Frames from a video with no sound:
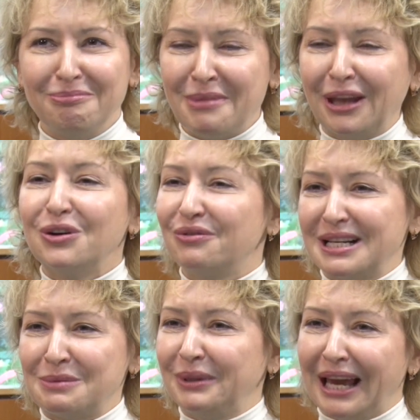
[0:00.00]
many of
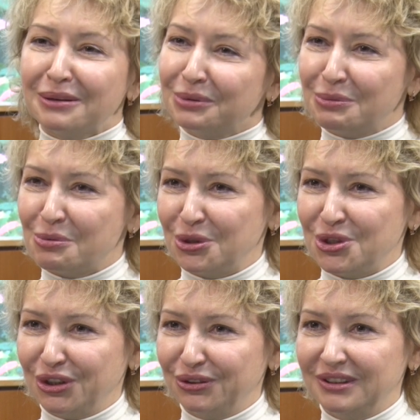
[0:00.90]
us played when we were
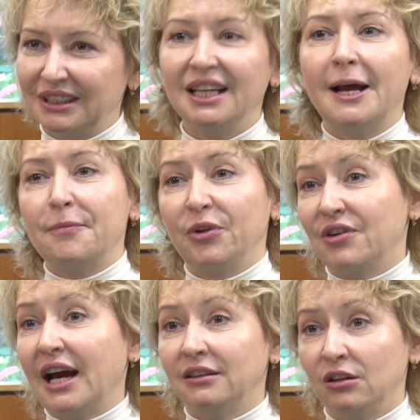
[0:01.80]
children,
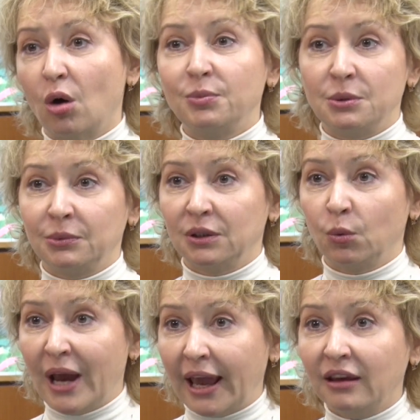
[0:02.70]
find an optimal
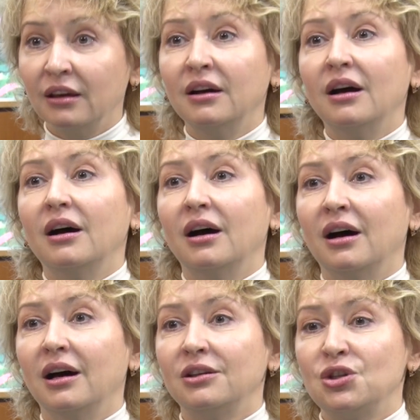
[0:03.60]
way
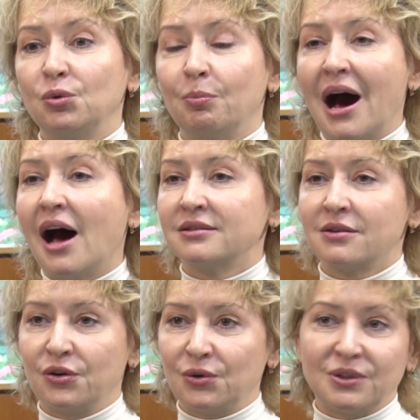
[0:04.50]
to
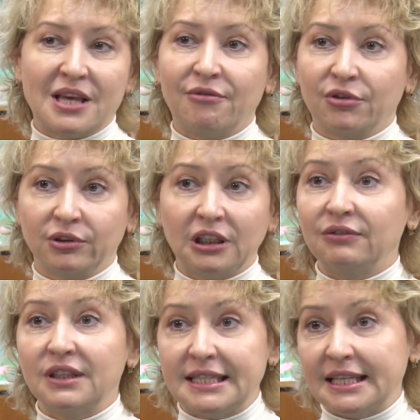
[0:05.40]
pass through several
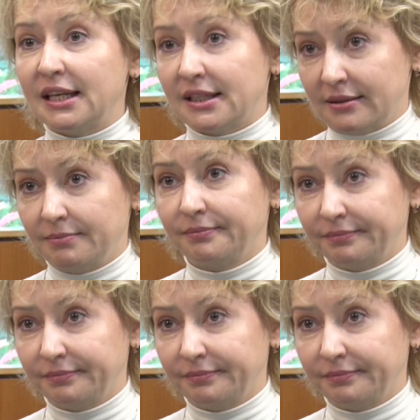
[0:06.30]
given cities.